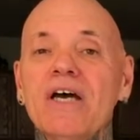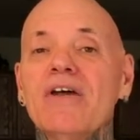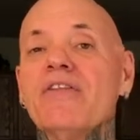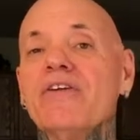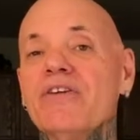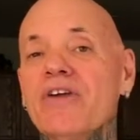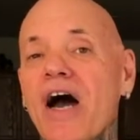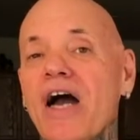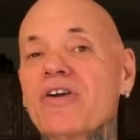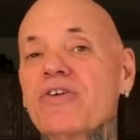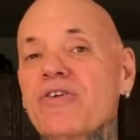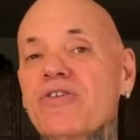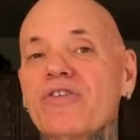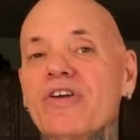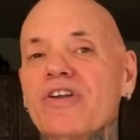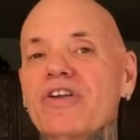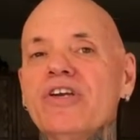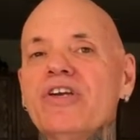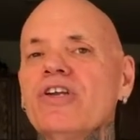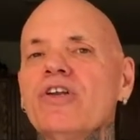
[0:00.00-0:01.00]
The doctor
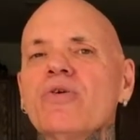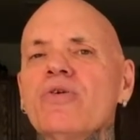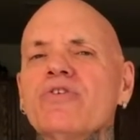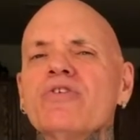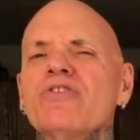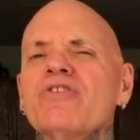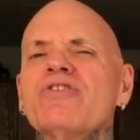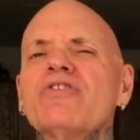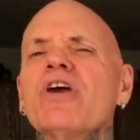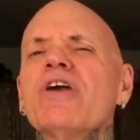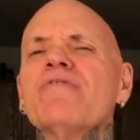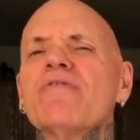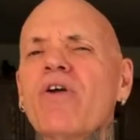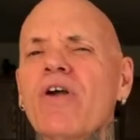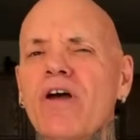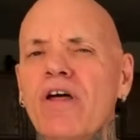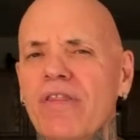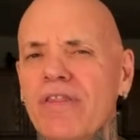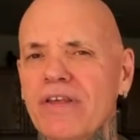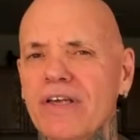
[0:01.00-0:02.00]
said keto isn't safe or
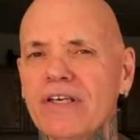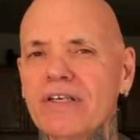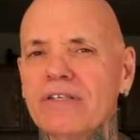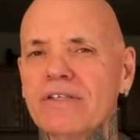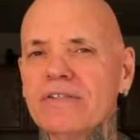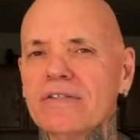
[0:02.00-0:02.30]
healthy.